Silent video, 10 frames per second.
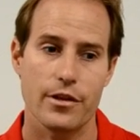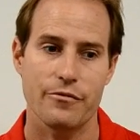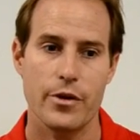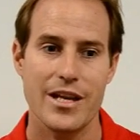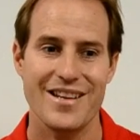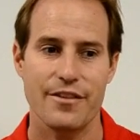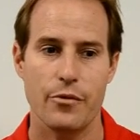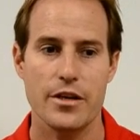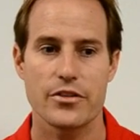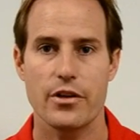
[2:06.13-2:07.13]
if
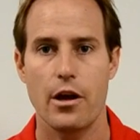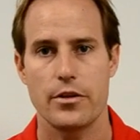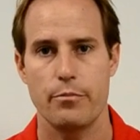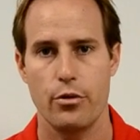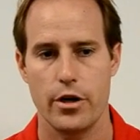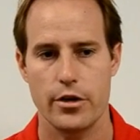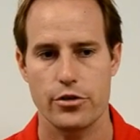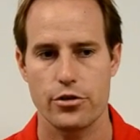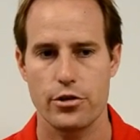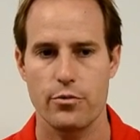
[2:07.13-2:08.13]
we decide to put in a
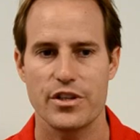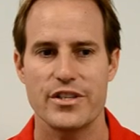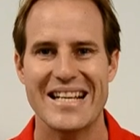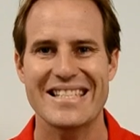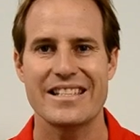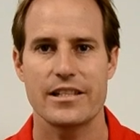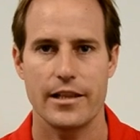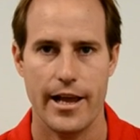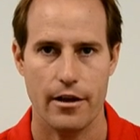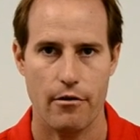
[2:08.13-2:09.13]
shoe which doesn't
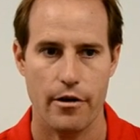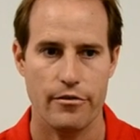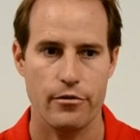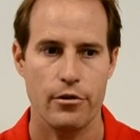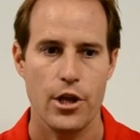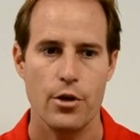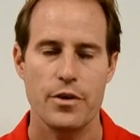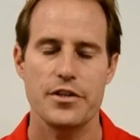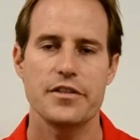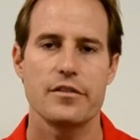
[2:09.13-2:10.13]
allow growth, or
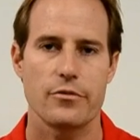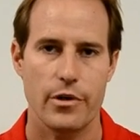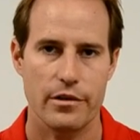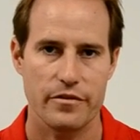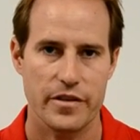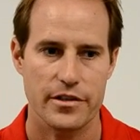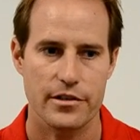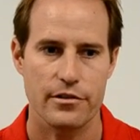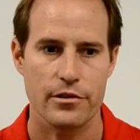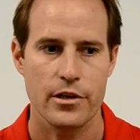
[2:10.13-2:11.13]
which isn't well
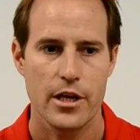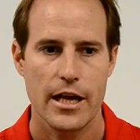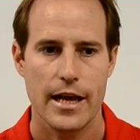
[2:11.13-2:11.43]
fitted, or